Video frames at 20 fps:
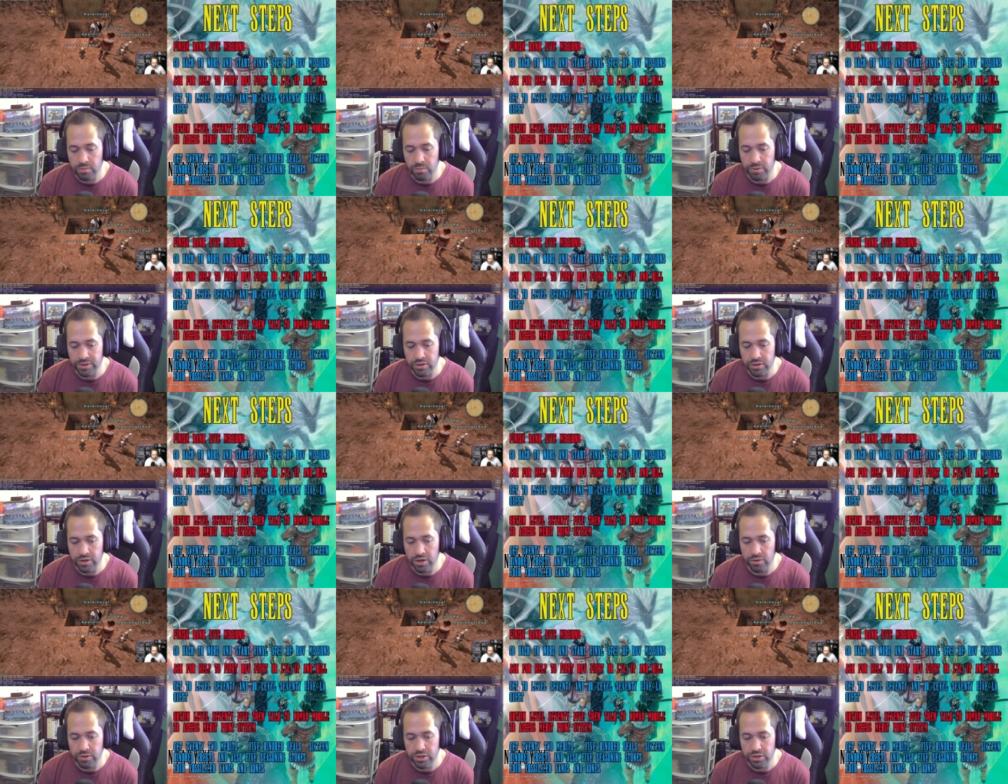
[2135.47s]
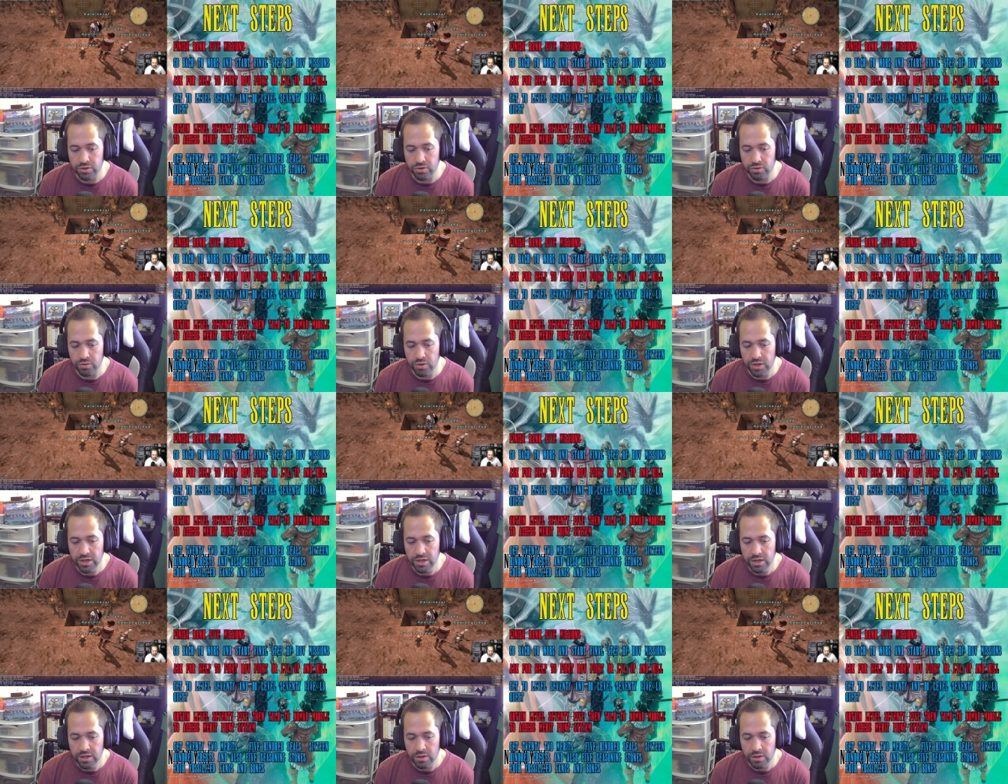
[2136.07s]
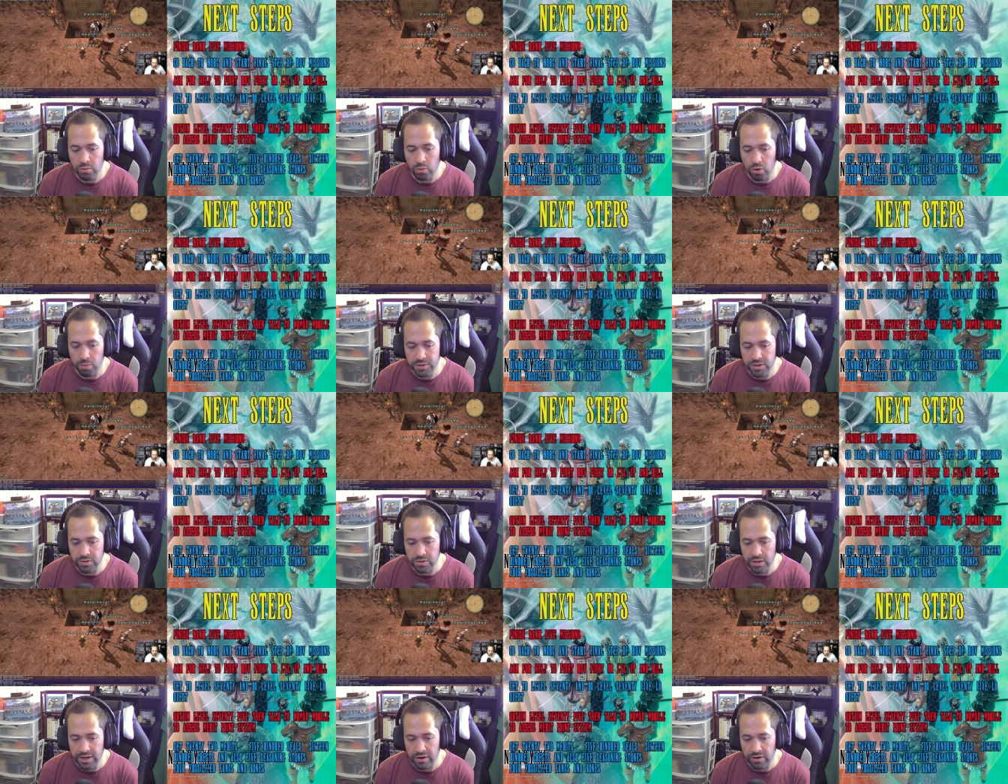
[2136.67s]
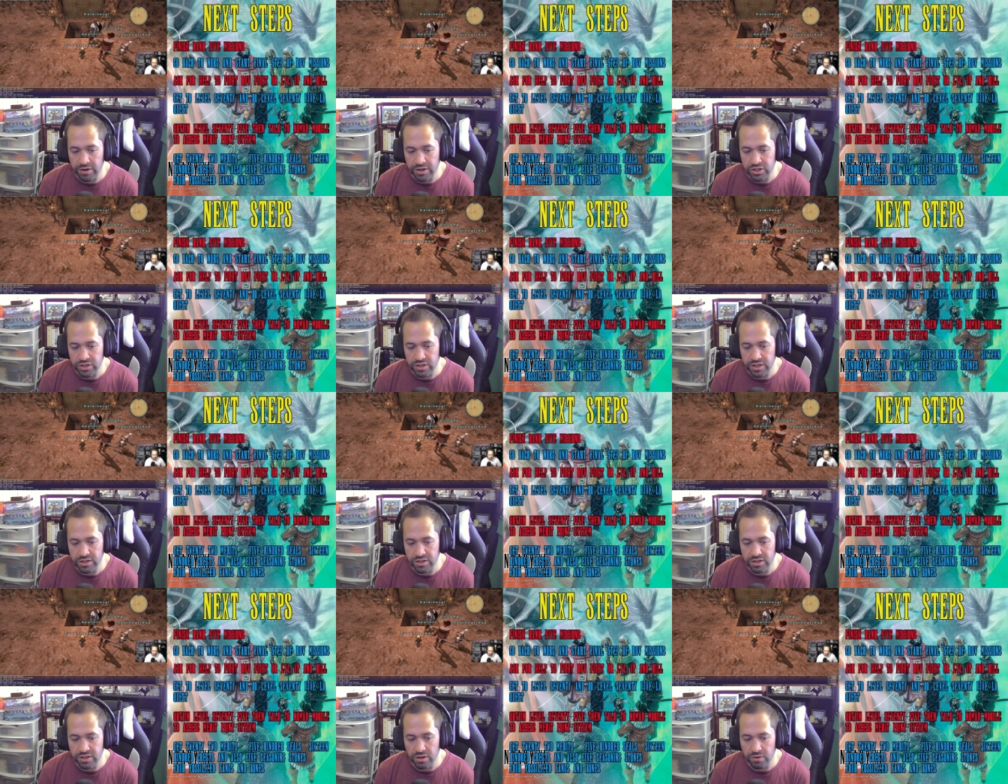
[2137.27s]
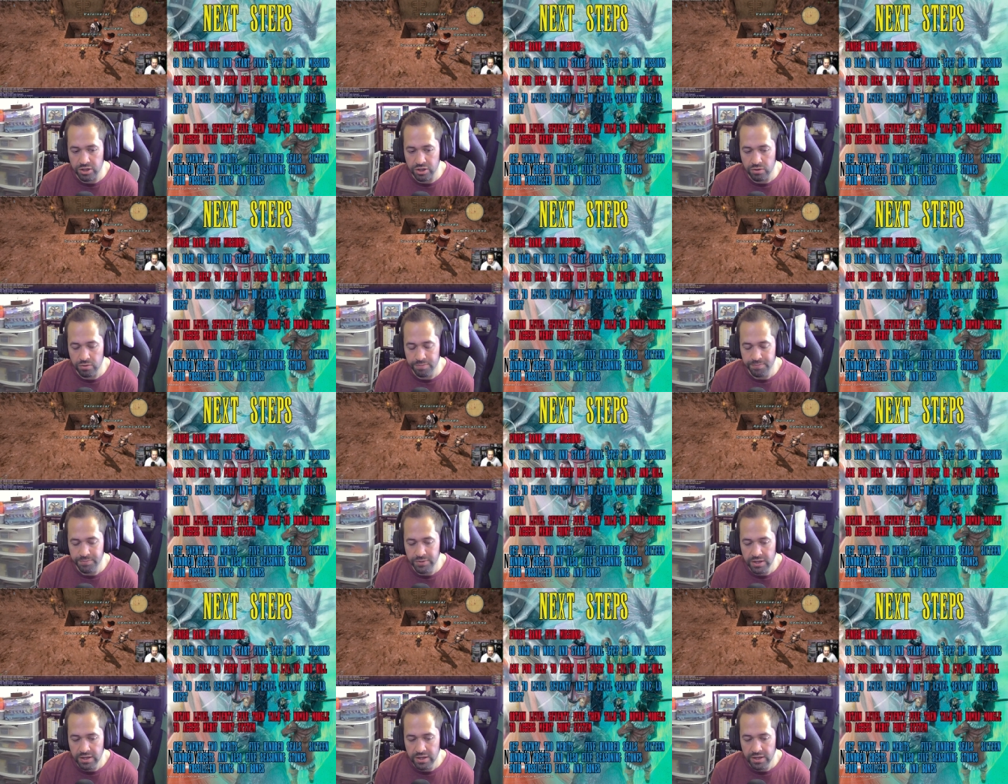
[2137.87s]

when you go to warp to the areas you need to go to.